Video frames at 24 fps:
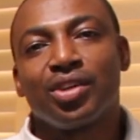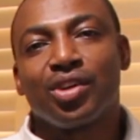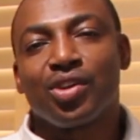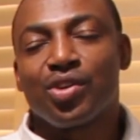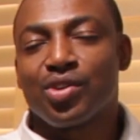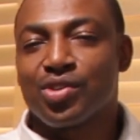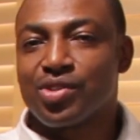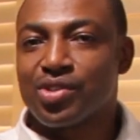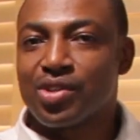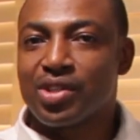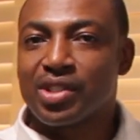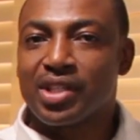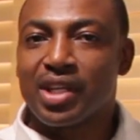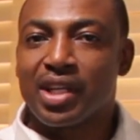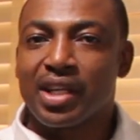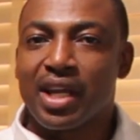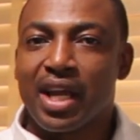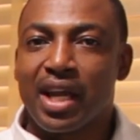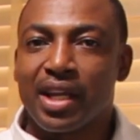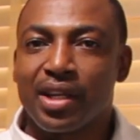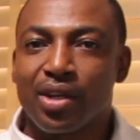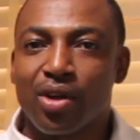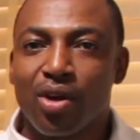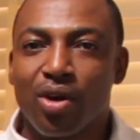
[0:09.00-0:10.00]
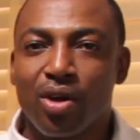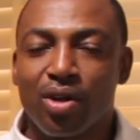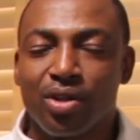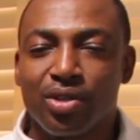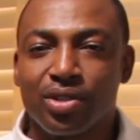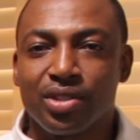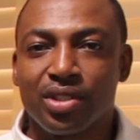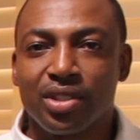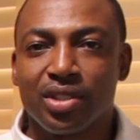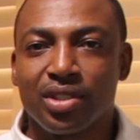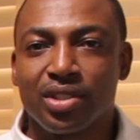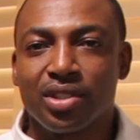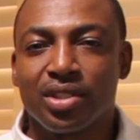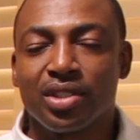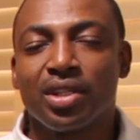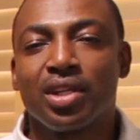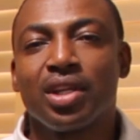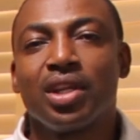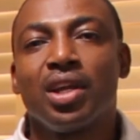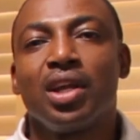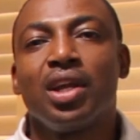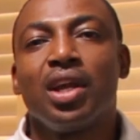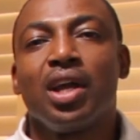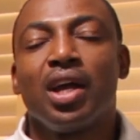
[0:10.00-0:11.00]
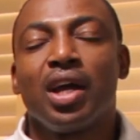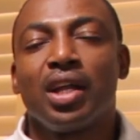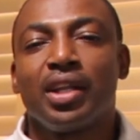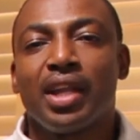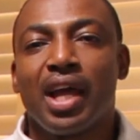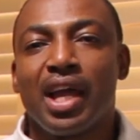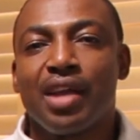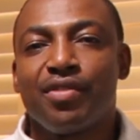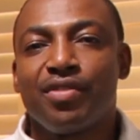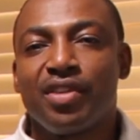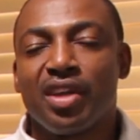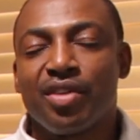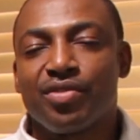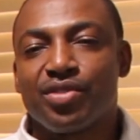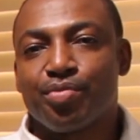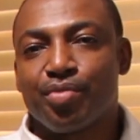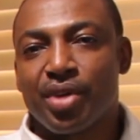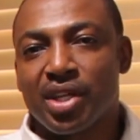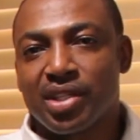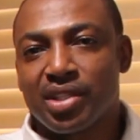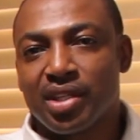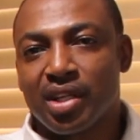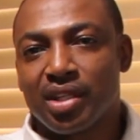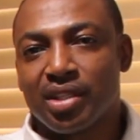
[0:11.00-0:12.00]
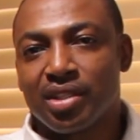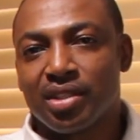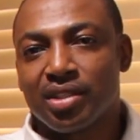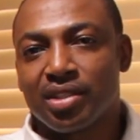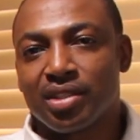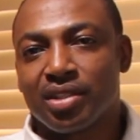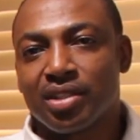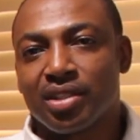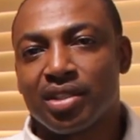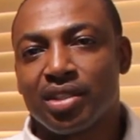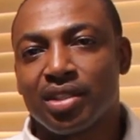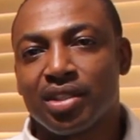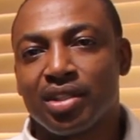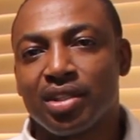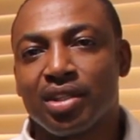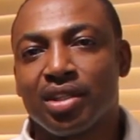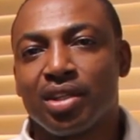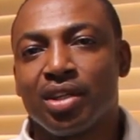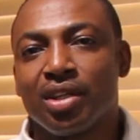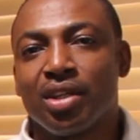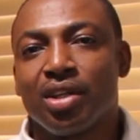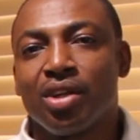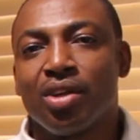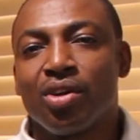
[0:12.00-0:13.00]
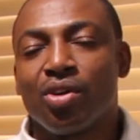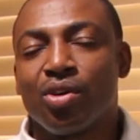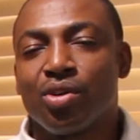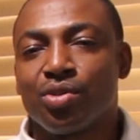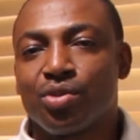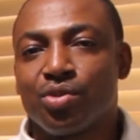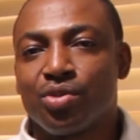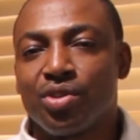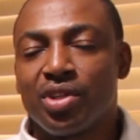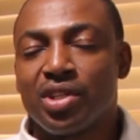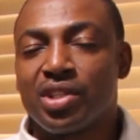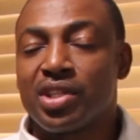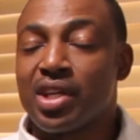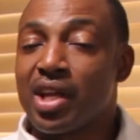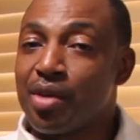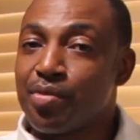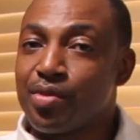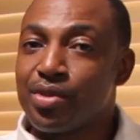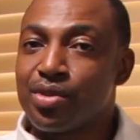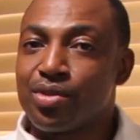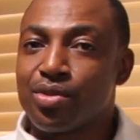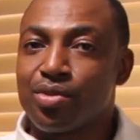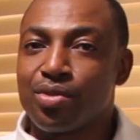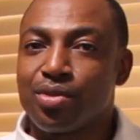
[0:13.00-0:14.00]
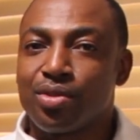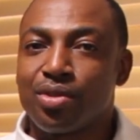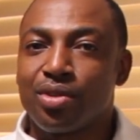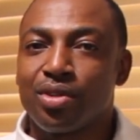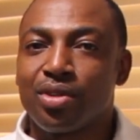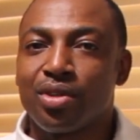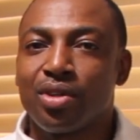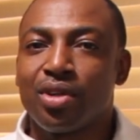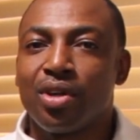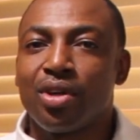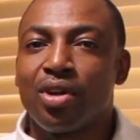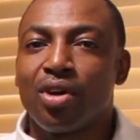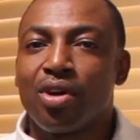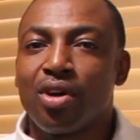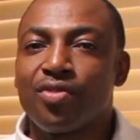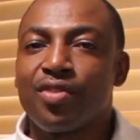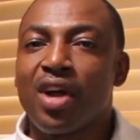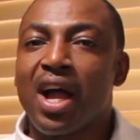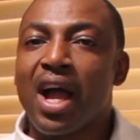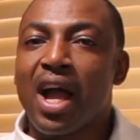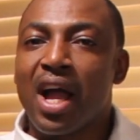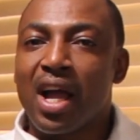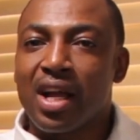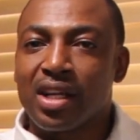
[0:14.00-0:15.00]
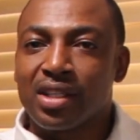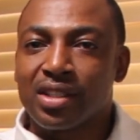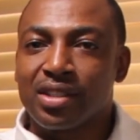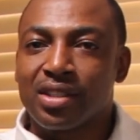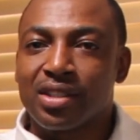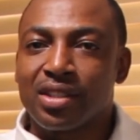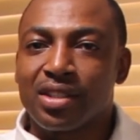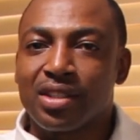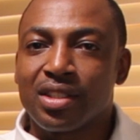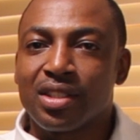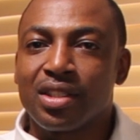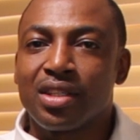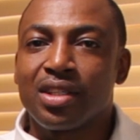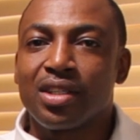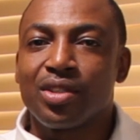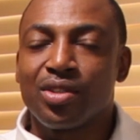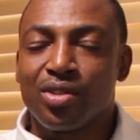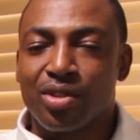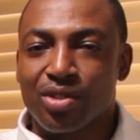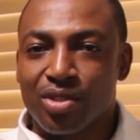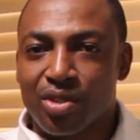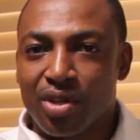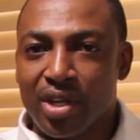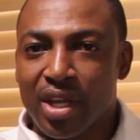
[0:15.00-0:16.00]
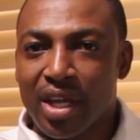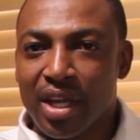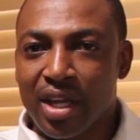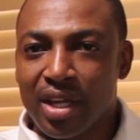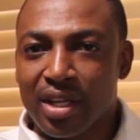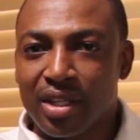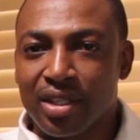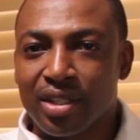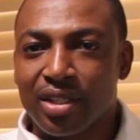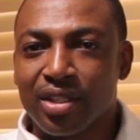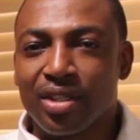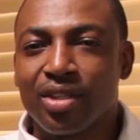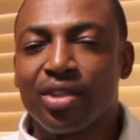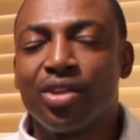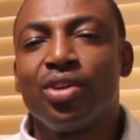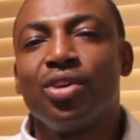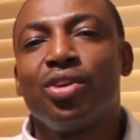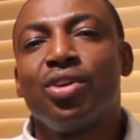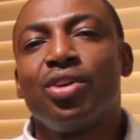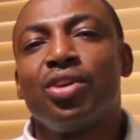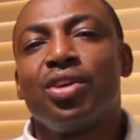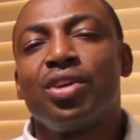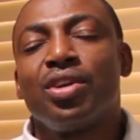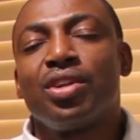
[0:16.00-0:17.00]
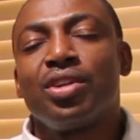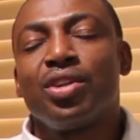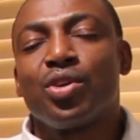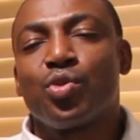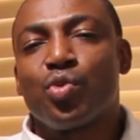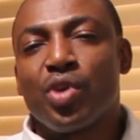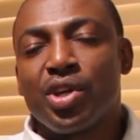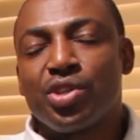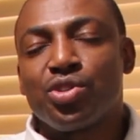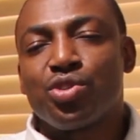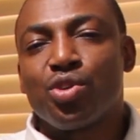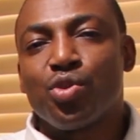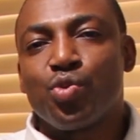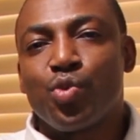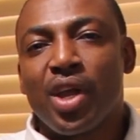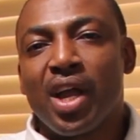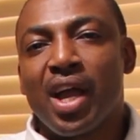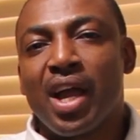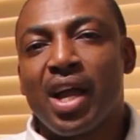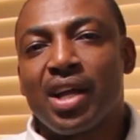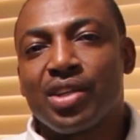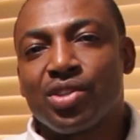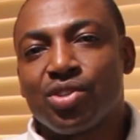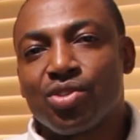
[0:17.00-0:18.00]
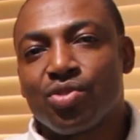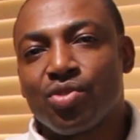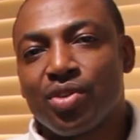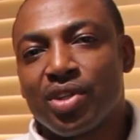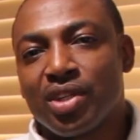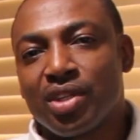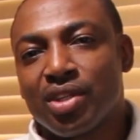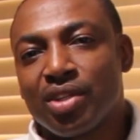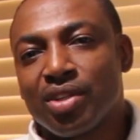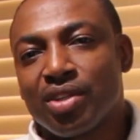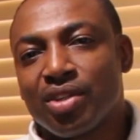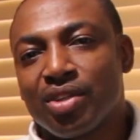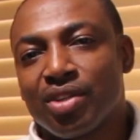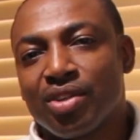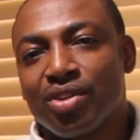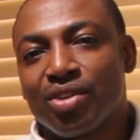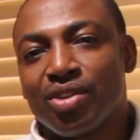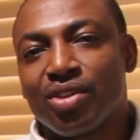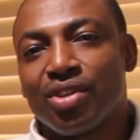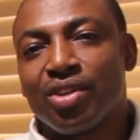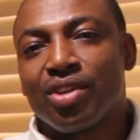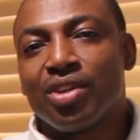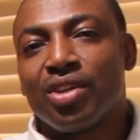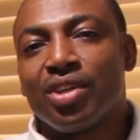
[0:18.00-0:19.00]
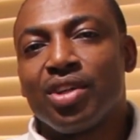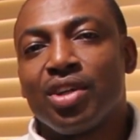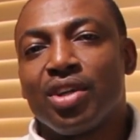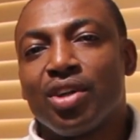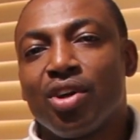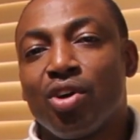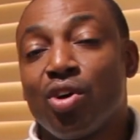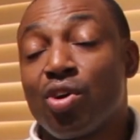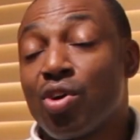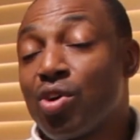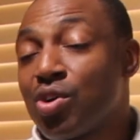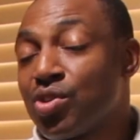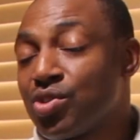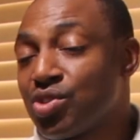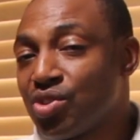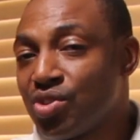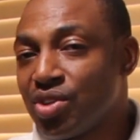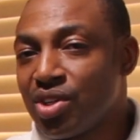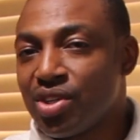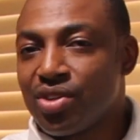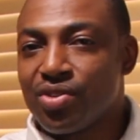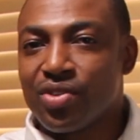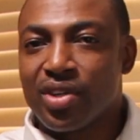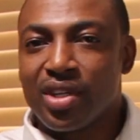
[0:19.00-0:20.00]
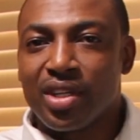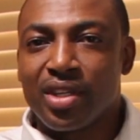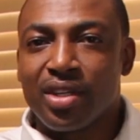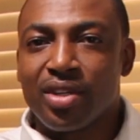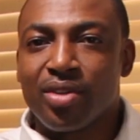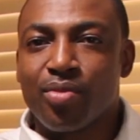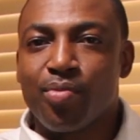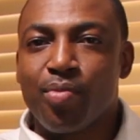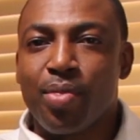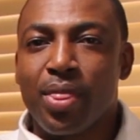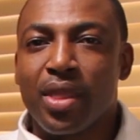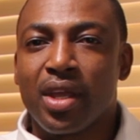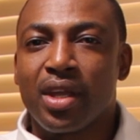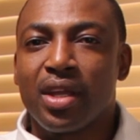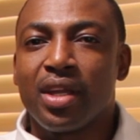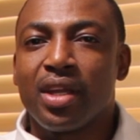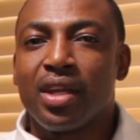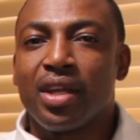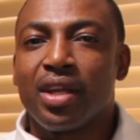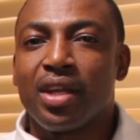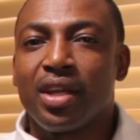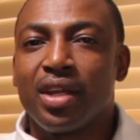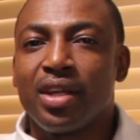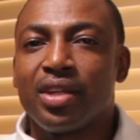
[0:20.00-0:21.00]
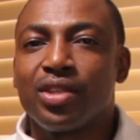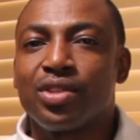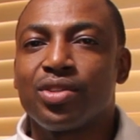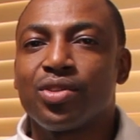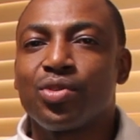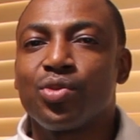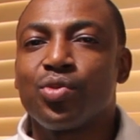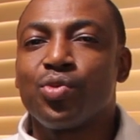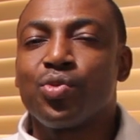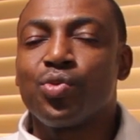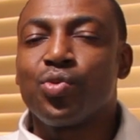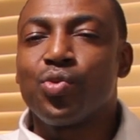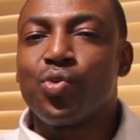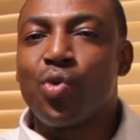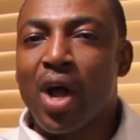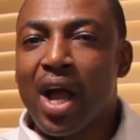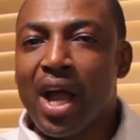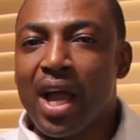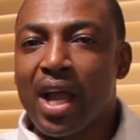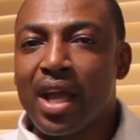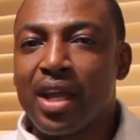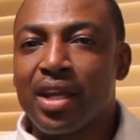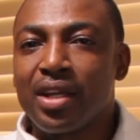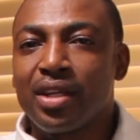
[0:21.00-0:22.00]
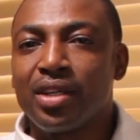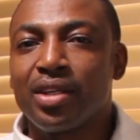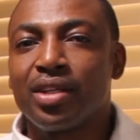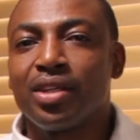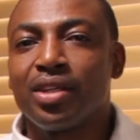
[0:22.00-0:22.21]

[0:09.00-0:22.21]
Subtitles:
consultant gynecologist, an IVF specialist. On today's episode of Ask Dr. Ken, the question we are answering or considering is, why